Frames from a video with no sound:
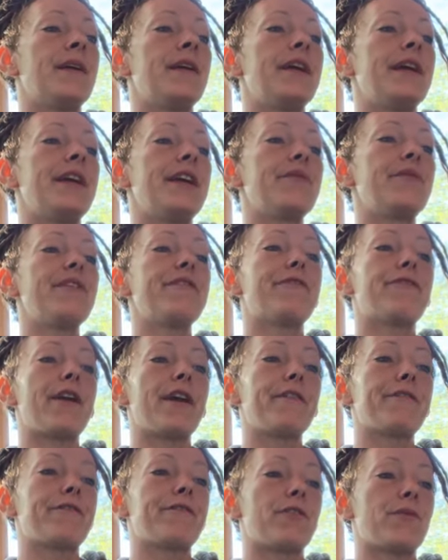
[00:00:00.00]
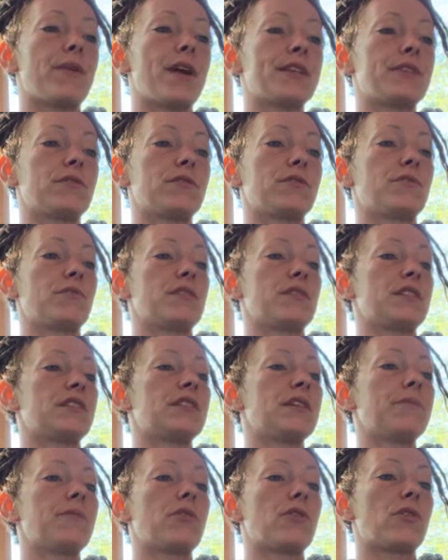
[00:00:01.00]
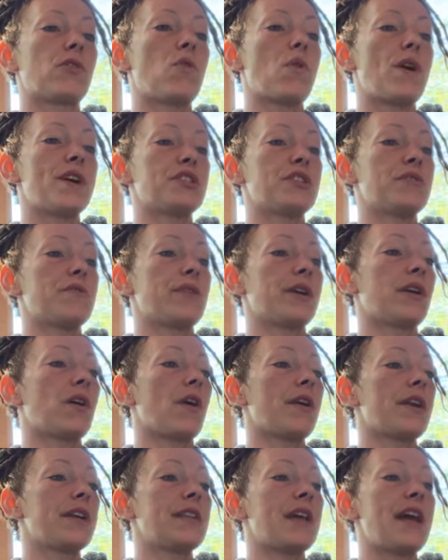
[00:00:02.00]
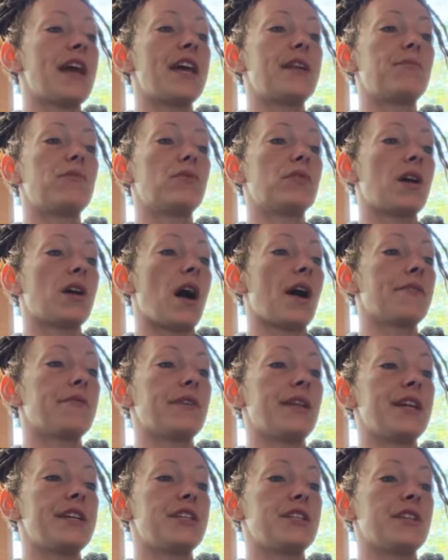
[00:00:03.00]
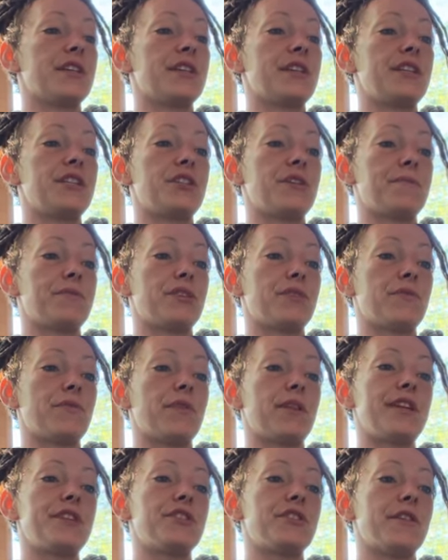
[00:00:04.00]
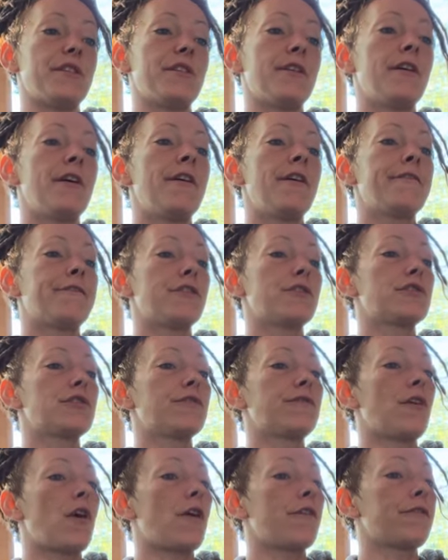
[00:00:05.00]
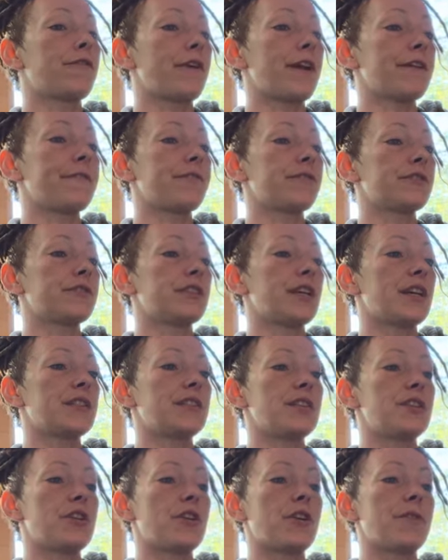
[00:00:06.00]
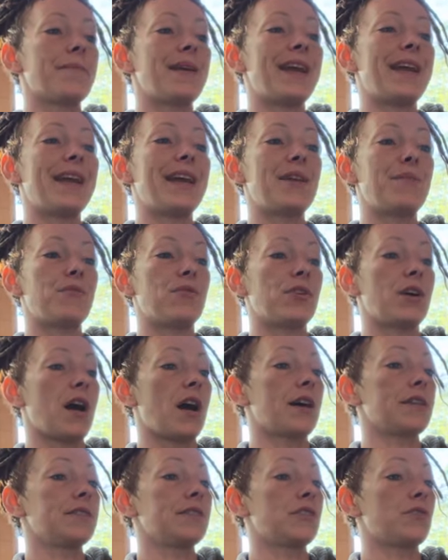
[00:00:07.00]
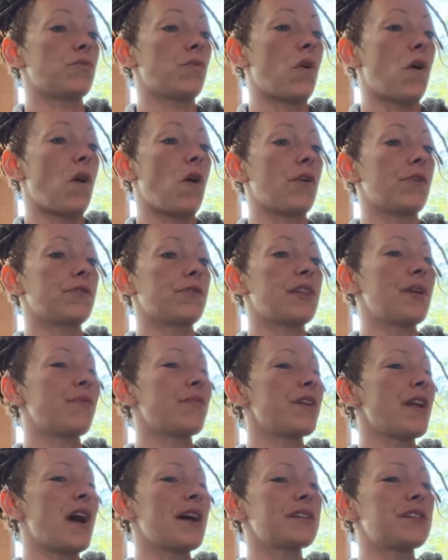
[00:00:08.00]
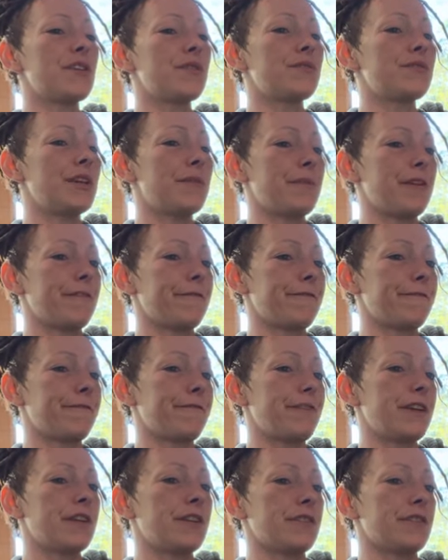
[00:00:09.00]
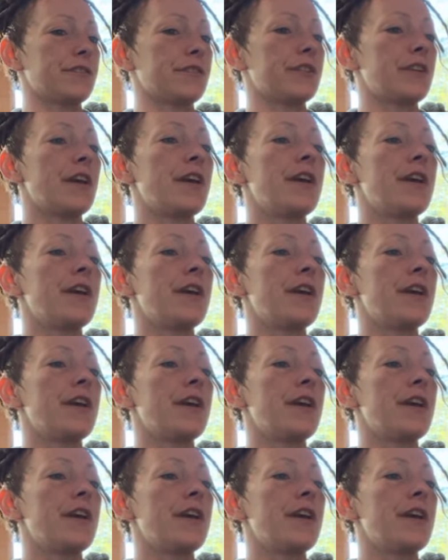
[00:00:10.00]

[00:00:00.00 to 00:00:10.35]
Henri Frankfort wrestles with a similar question regarding the animal god relation in Egyptian religion. First of all, Frankfort says the term animal gods is wrong. They were not totemic figures.